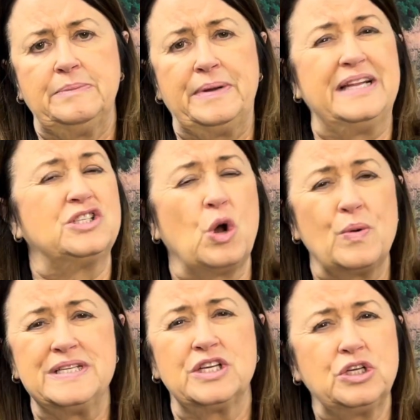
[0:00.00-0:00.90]
But it's
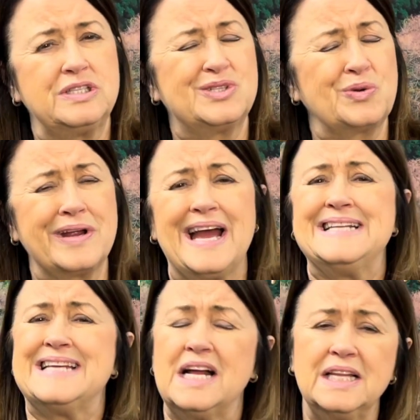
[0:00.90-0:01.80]
always a good story. I
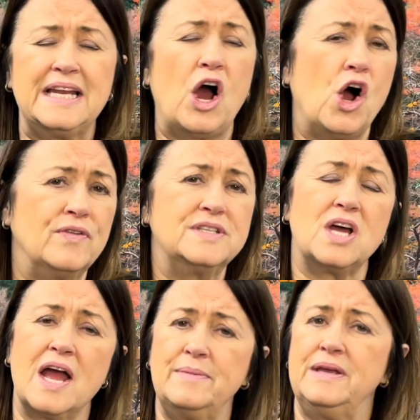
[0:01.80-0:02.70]
tell it all the
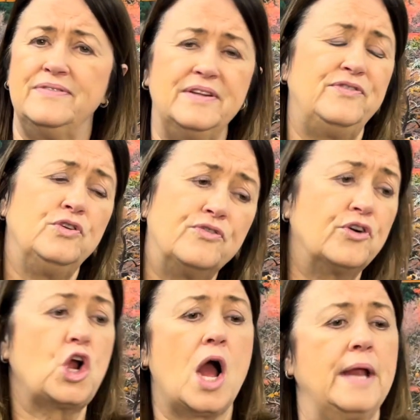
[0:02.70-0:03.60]
time, even if you've
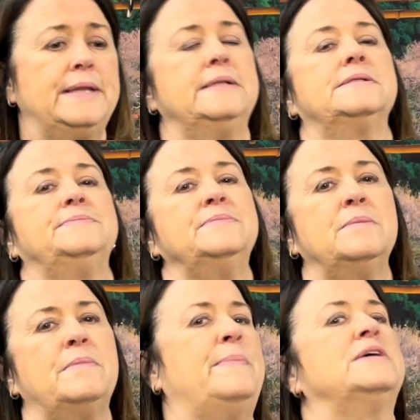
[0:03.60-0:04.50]
forgotten it.
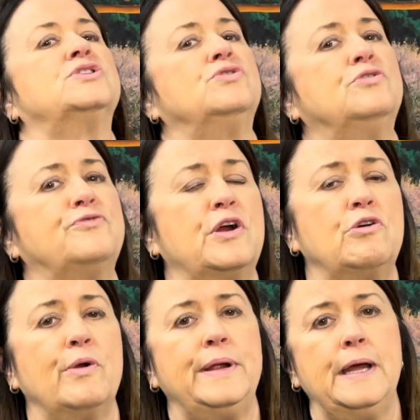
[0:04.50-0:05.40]
My best girlfriend
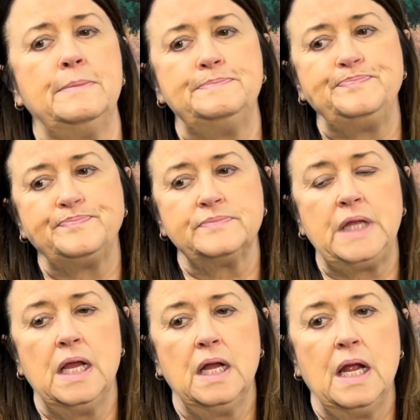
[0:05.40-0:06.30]
growing up,
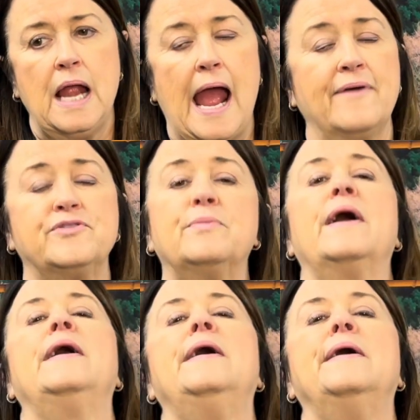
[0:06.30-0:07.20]
after
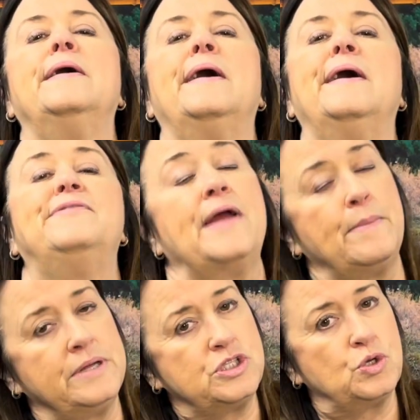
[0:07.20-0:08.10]
my uh,
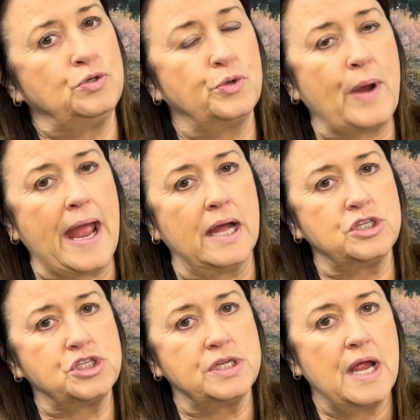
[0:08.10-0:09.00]
family sold the
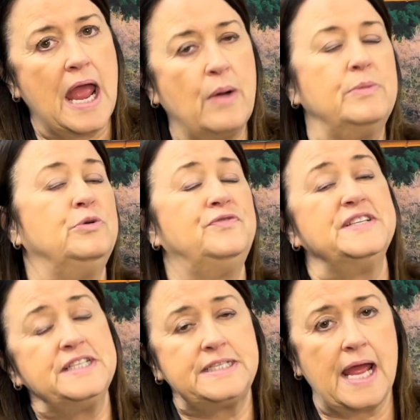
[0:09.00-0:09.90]
ranch and we moved
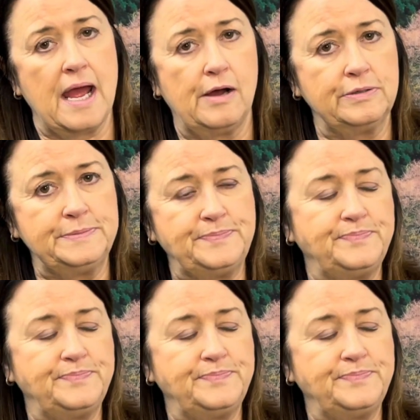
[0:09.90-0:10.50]
into town,